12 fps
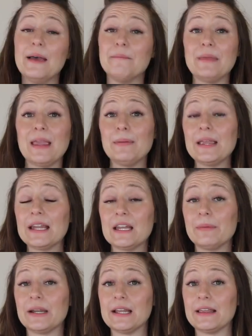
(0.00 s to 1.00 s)
Maybe
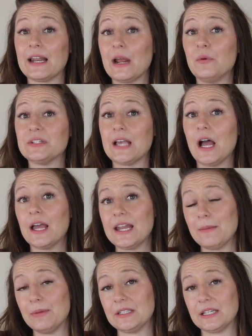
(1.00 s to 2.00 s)
anybody that I was
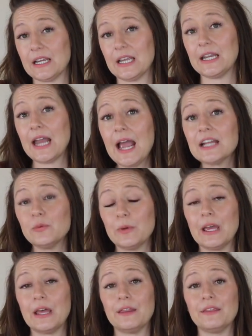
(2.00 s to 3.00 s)
unable to connect
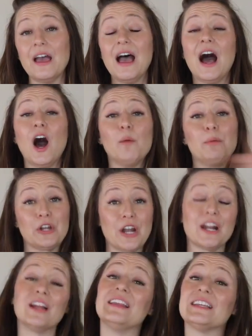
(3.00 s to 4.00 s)
with, I'll put
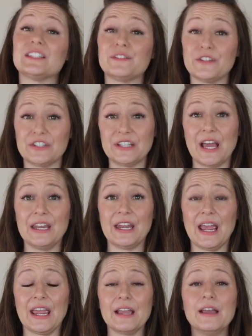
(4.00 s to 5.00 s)
on a list for
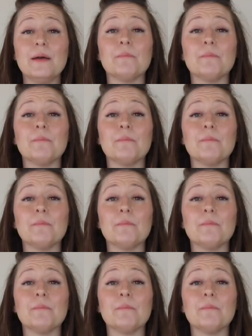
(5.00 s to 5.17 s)
Sunday.